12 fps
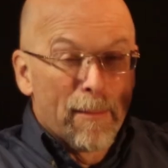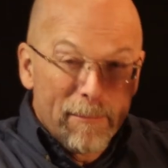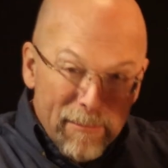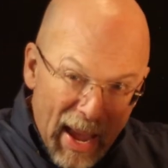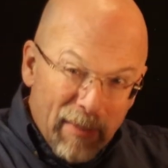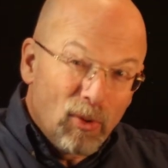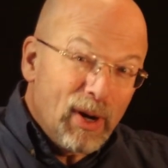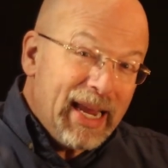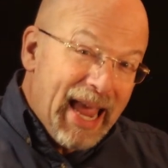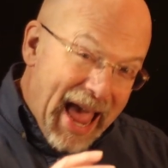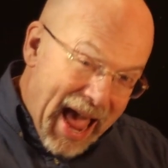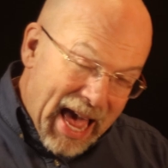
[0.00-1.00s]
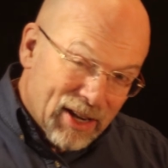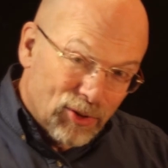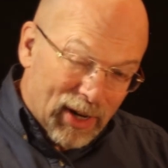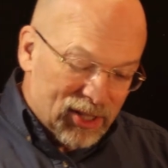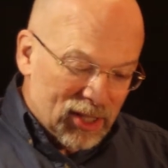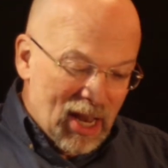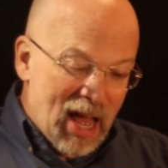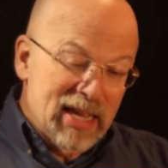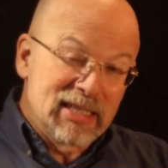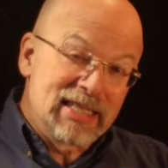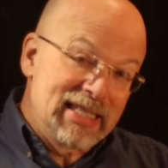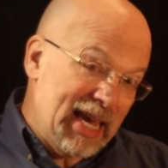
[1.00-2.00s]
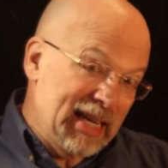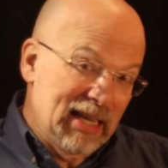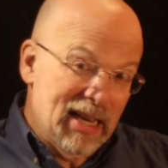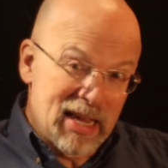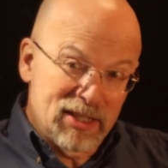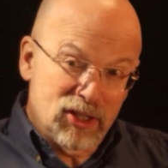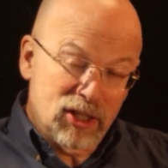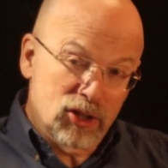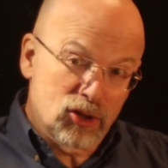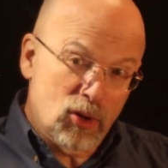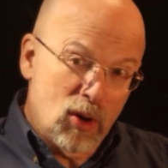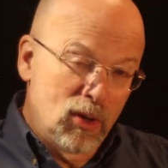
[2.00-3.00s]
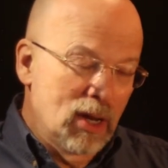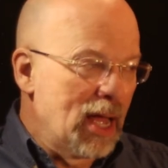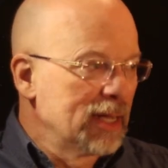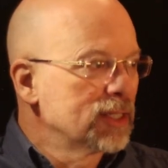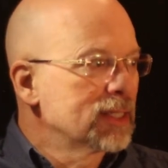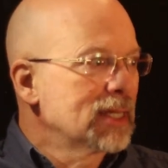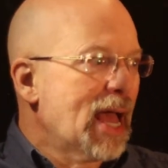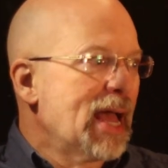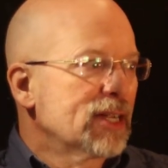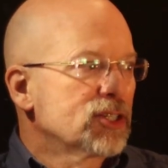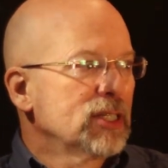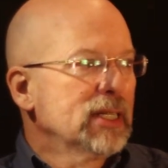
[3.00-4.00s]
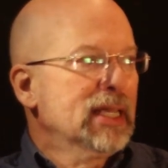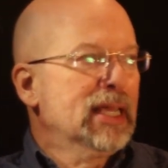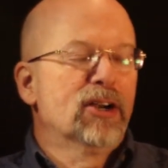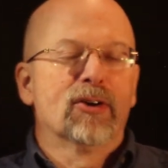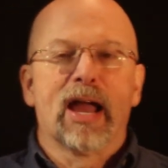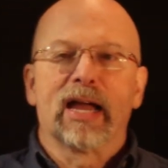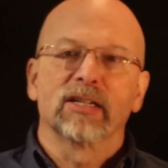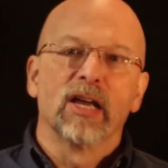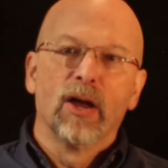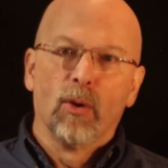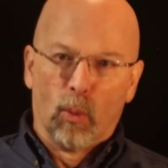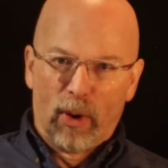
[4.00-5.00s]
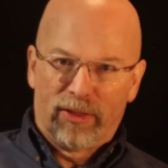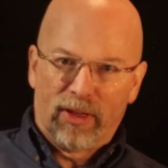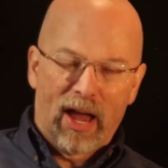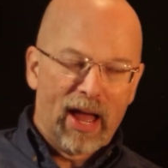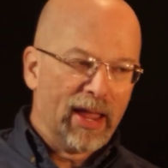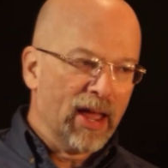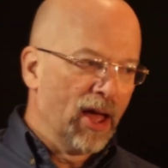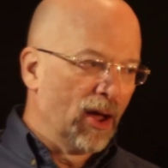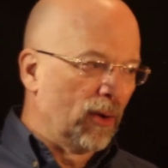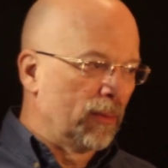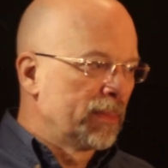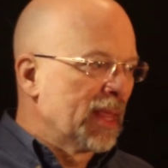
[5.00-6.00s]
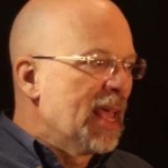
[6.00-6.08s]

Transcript: memory address lines, data lines, and control lines to actually interact with I.O.